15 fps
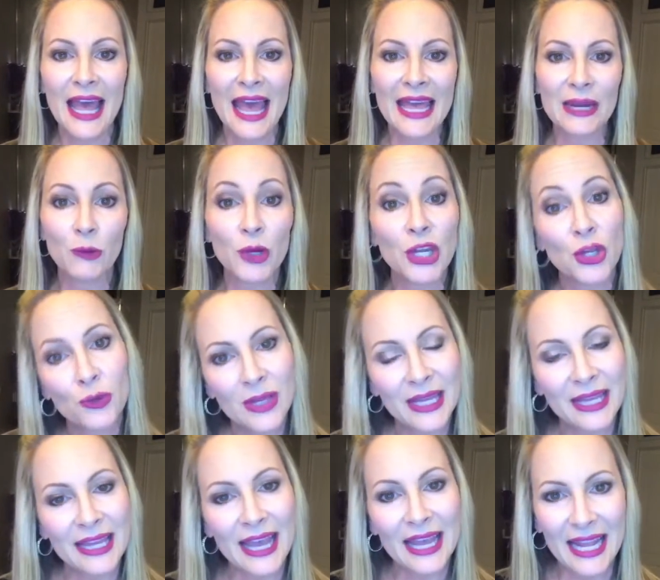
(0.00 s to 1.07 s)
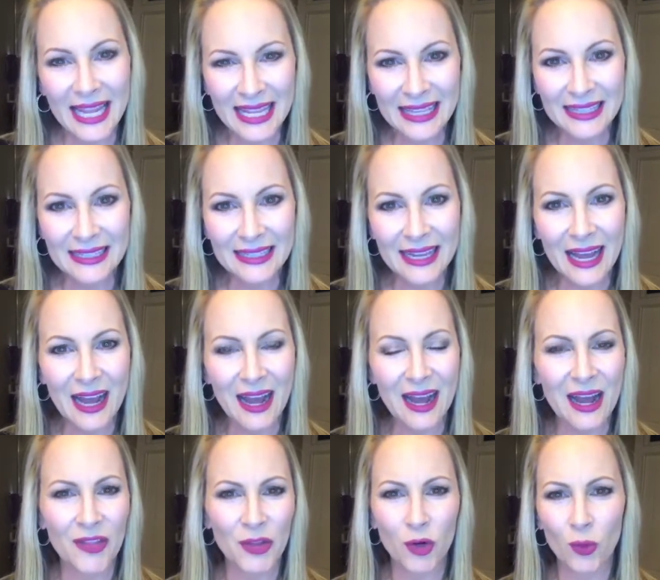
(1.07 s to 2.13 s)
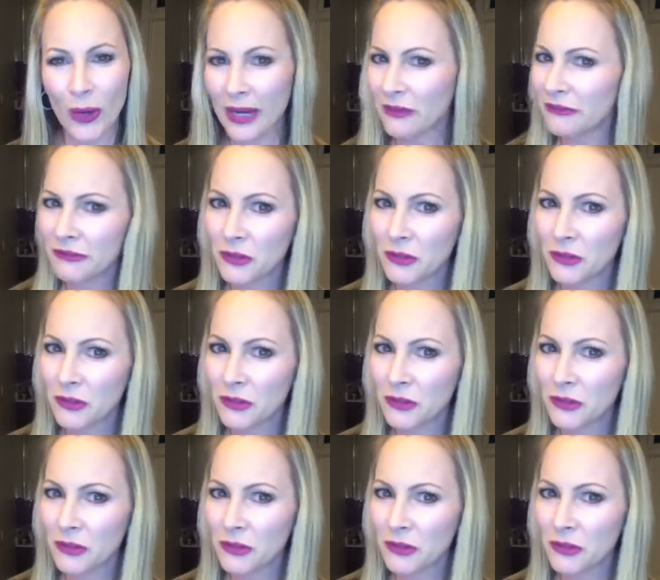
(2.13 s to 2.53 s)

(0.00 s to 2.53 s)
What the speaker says: And when you can get in on the ground